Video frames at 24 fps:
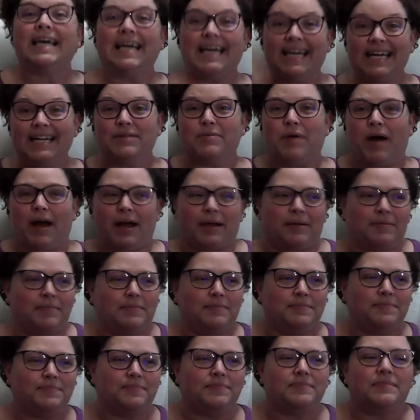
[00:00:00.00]
Anyway,
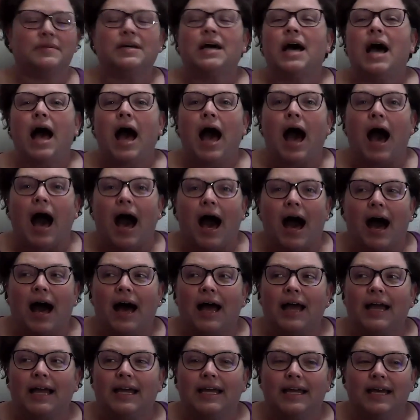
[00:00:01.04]

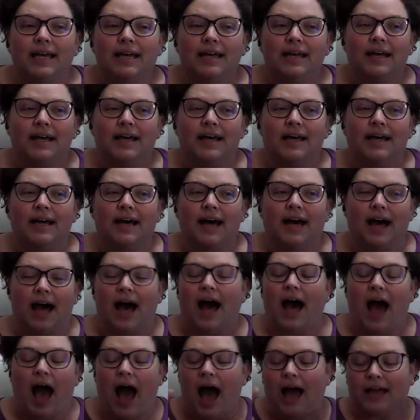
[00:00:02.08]

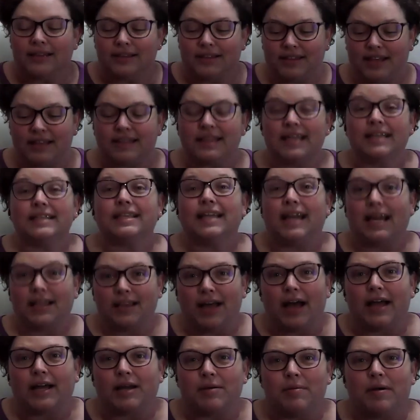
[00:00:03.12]
the thing that I
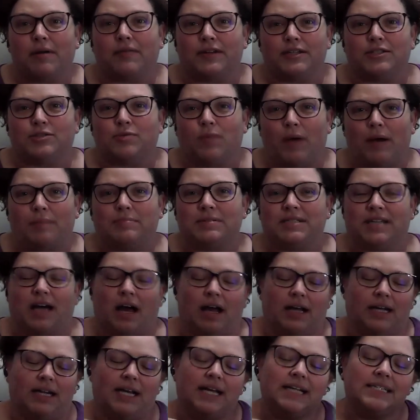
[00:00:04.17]
like about this
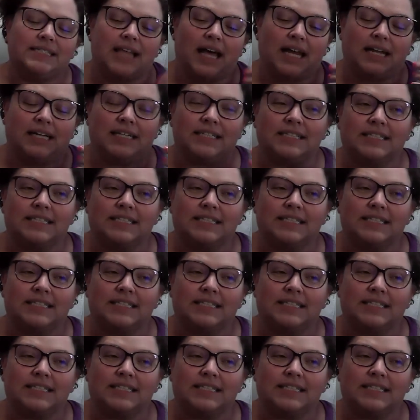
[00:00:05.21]
website is that it